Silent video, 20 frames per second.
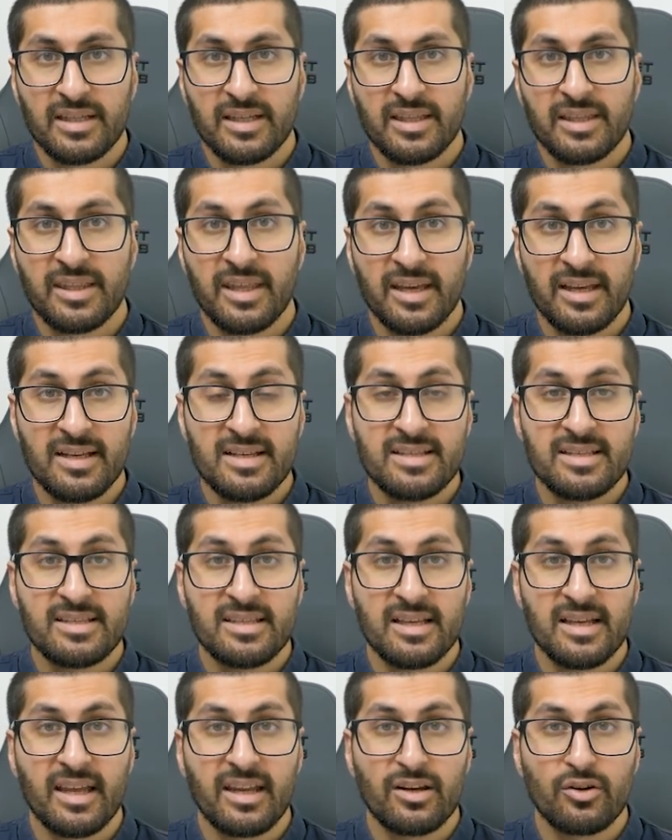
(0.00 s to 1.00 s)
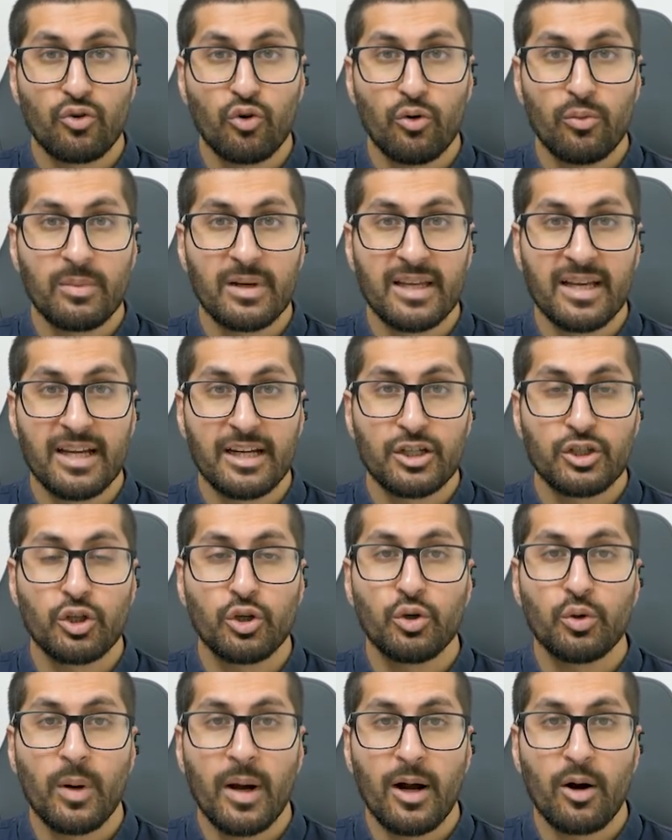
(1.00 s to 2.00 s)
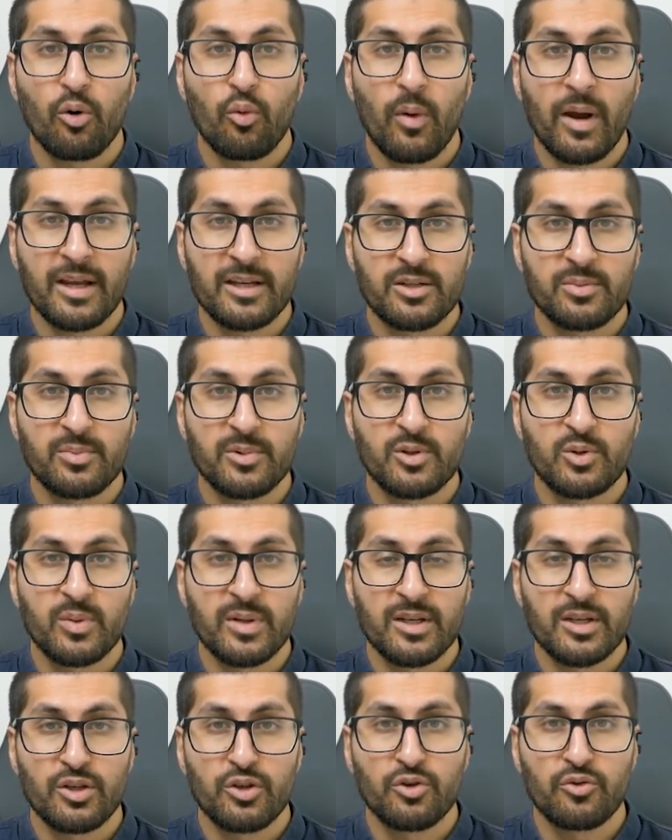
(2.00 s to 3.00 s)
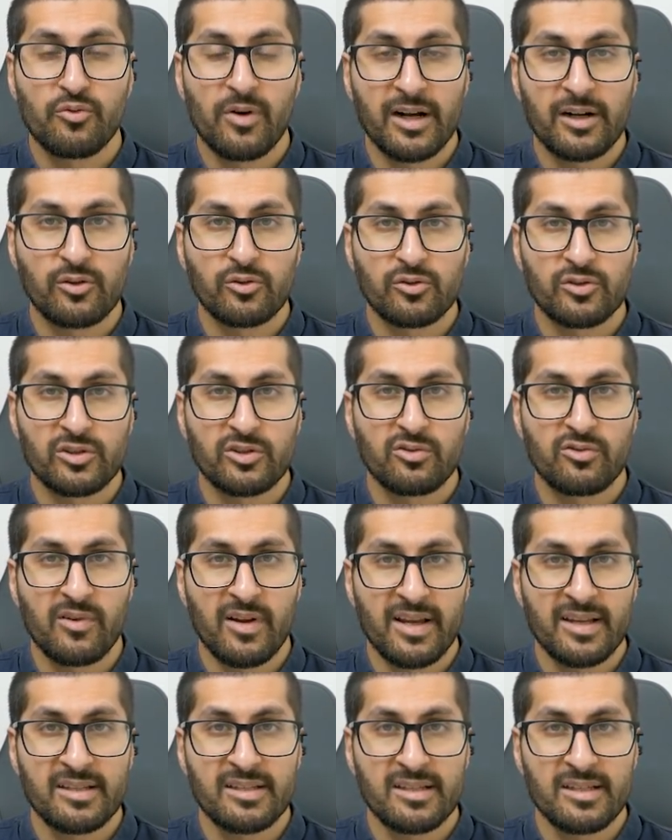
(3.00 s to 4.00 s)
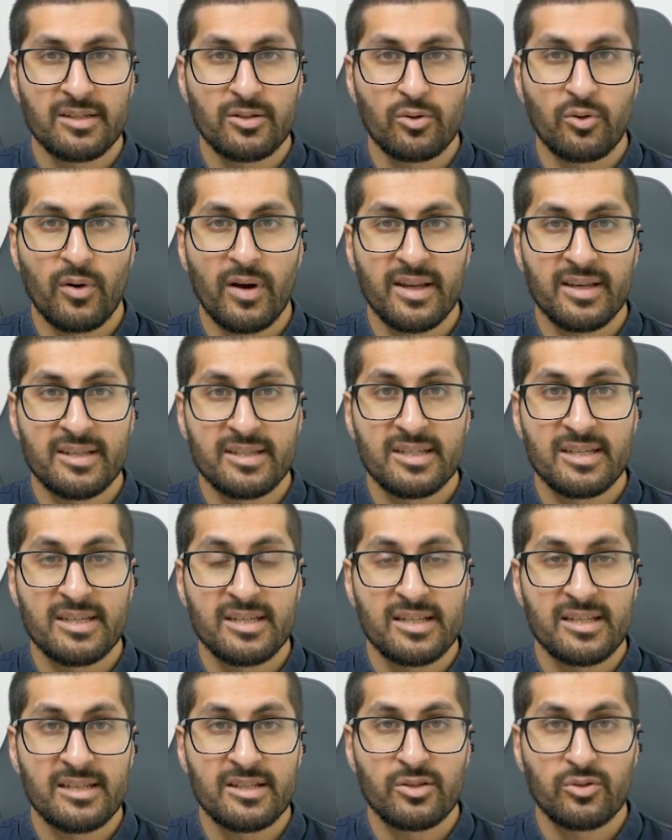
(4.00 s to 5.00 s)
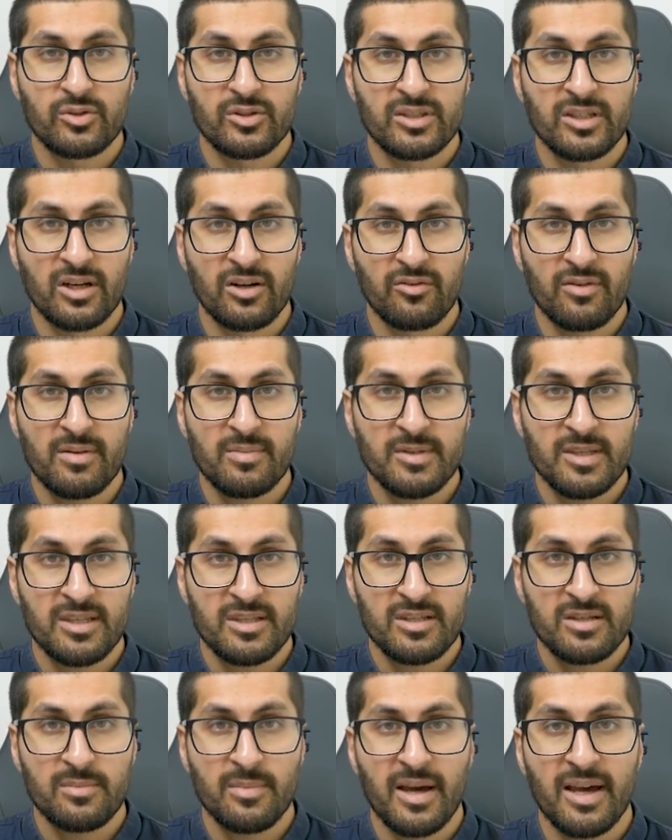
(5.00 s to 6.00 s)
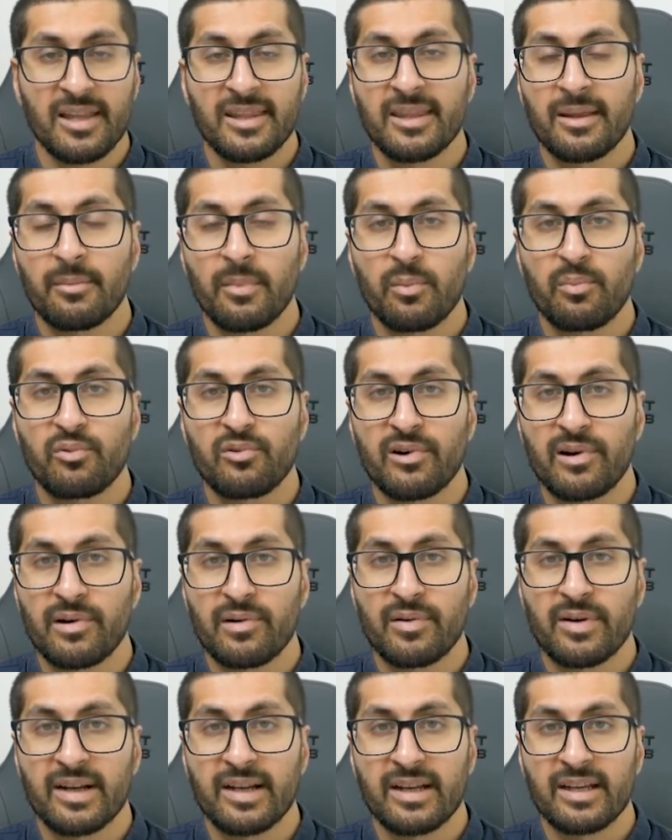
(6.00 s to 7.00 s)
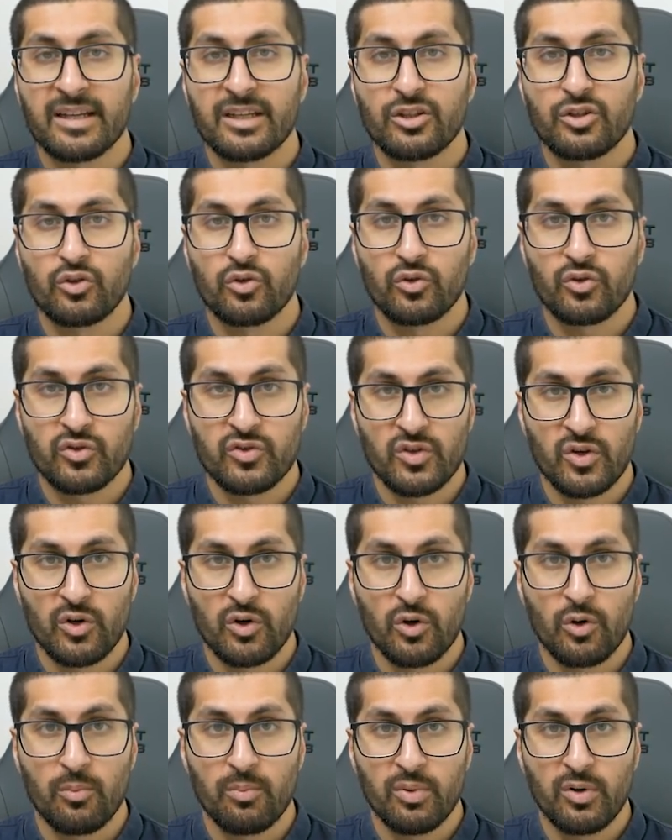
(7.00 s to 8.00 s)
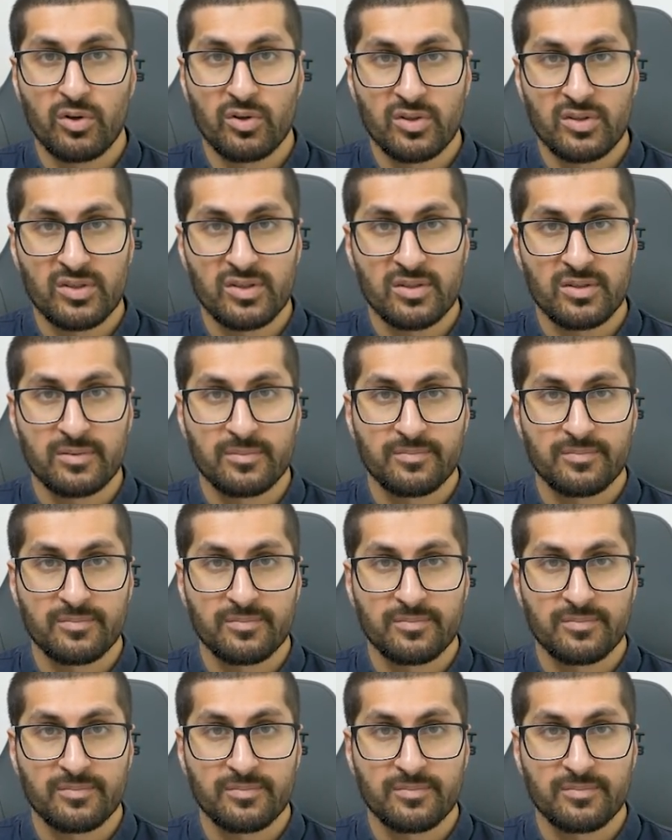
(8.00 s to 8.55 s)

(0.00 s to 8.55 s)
There is normally a 2-hour wait between new records created or edited in your CRM system and them appearing in your Zoho Books.